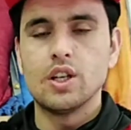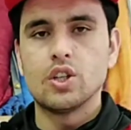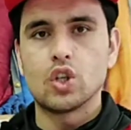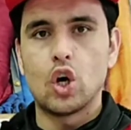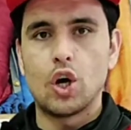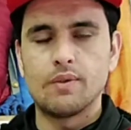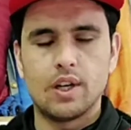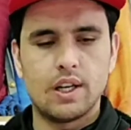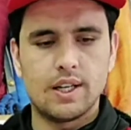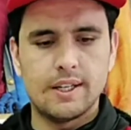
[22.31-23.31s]
So
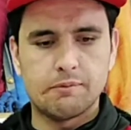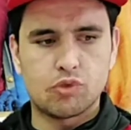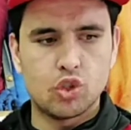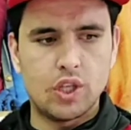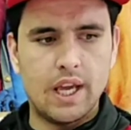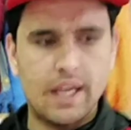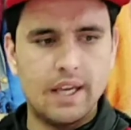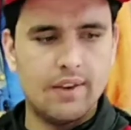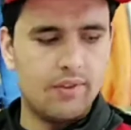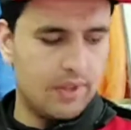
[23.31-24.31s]

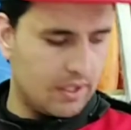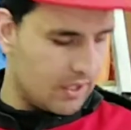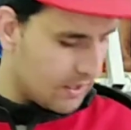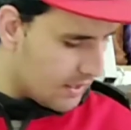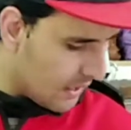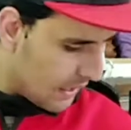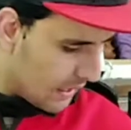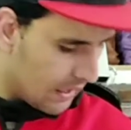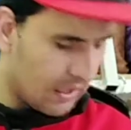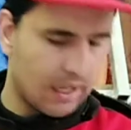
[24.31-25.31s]
today we just
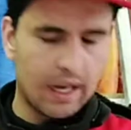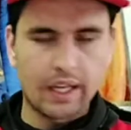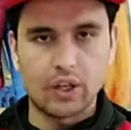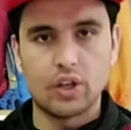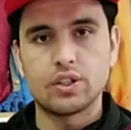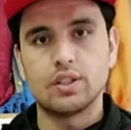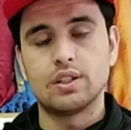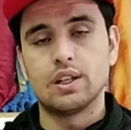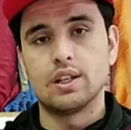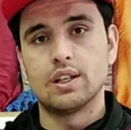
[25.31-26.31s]
I got it
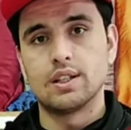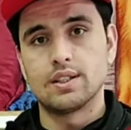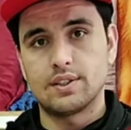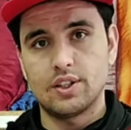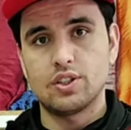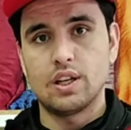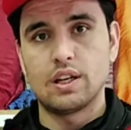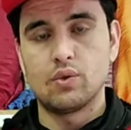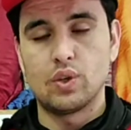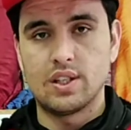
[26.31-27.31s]
the stretch
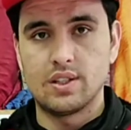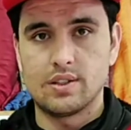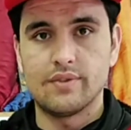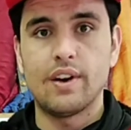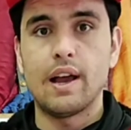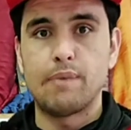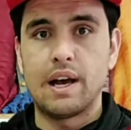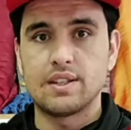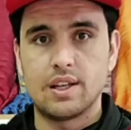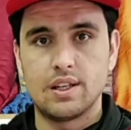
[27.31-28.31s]
tent which is
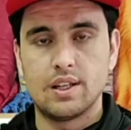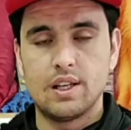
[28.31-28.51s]
5x10,